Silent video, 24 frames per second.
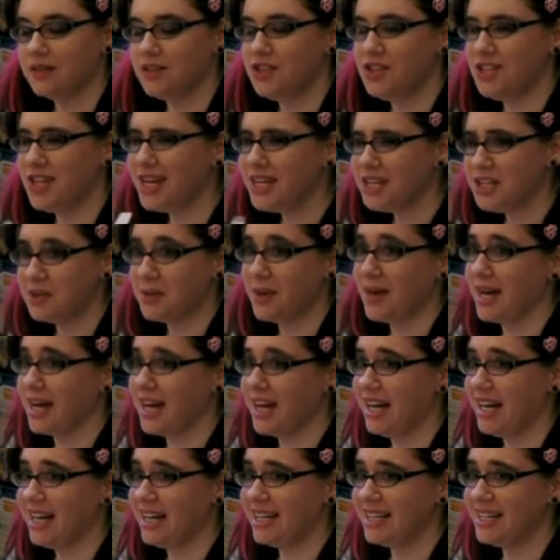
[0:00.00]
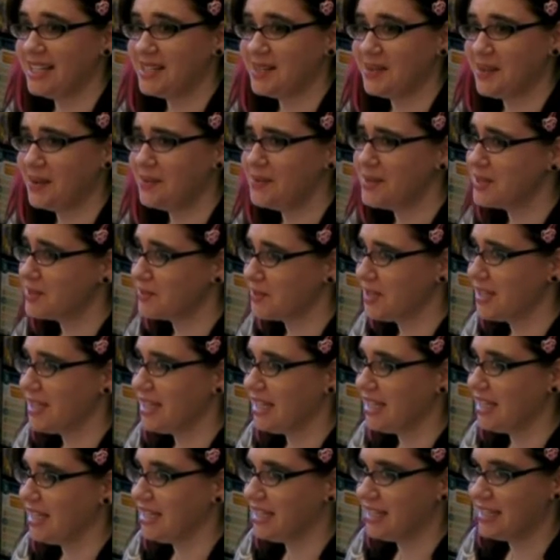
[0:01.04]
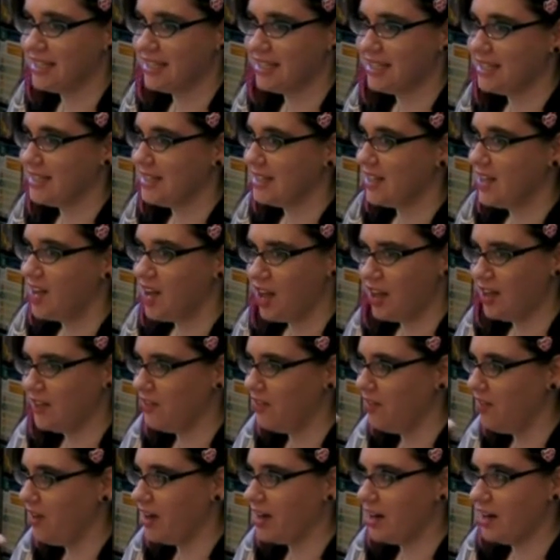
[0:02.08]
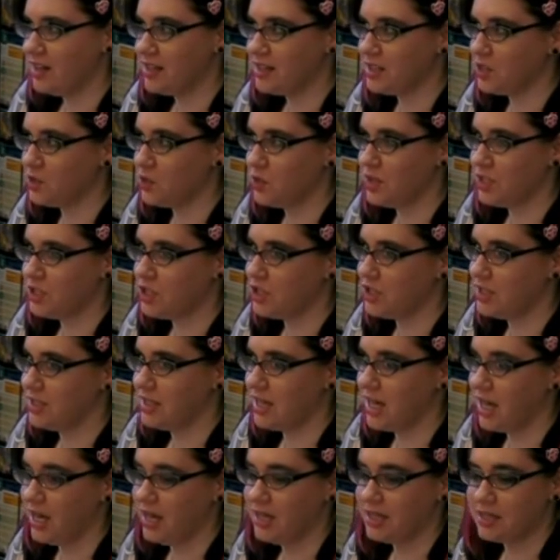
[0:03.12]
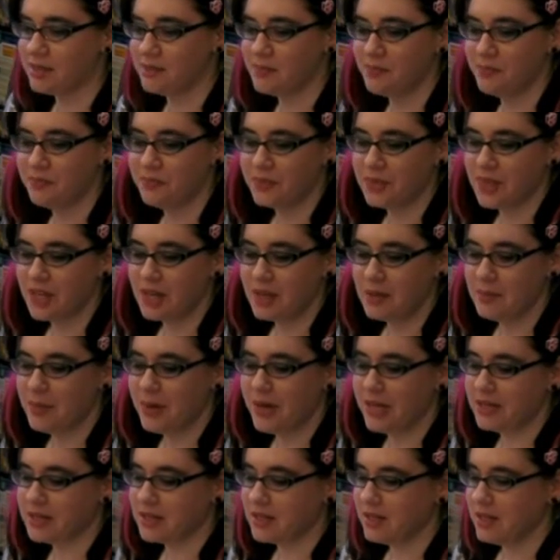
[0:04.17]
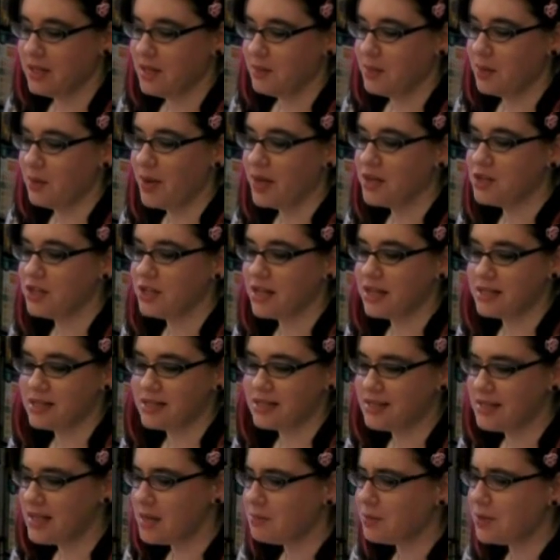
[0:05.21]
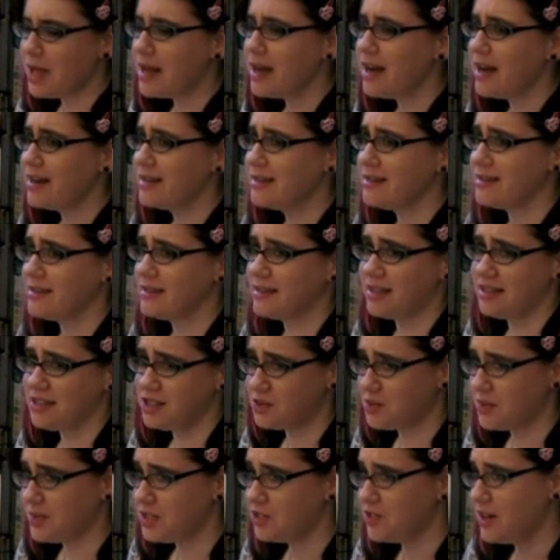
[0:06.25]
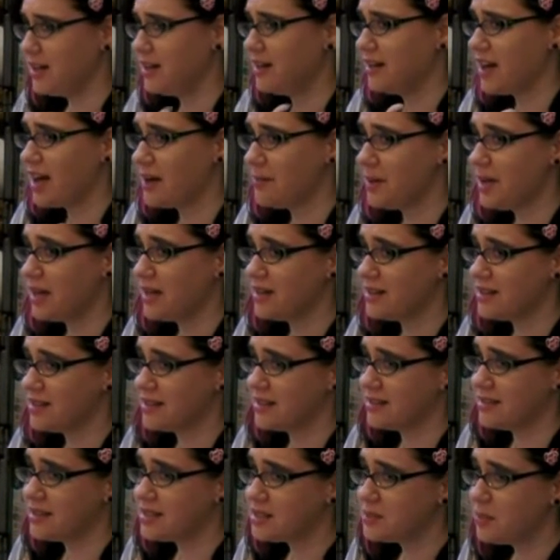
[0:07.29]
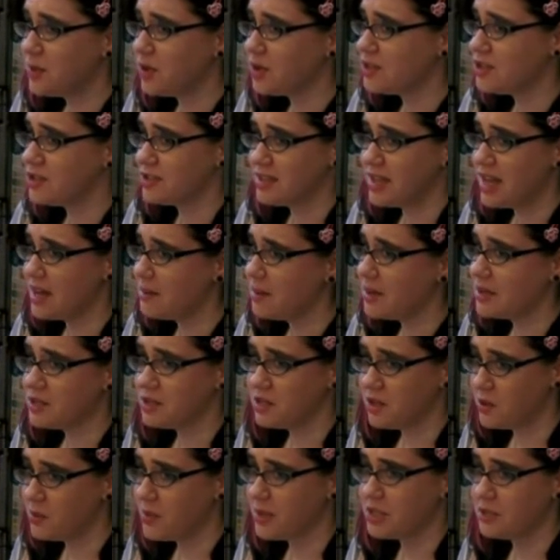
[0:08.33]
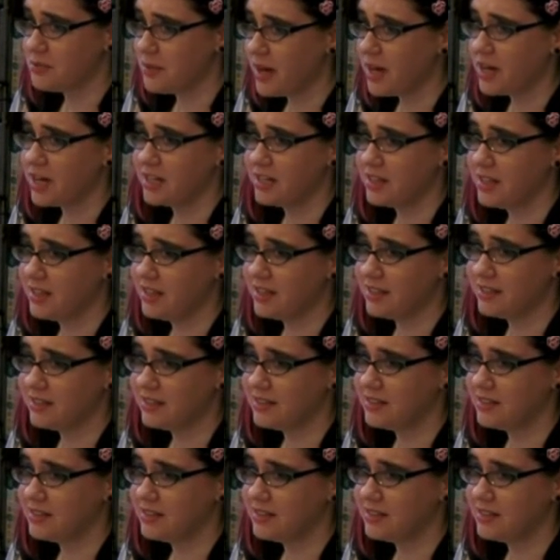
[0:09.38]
January. So it was really all very squished and tight. But we actually got to skip line edits and just went straight into copy edits because this book just came out so much better than...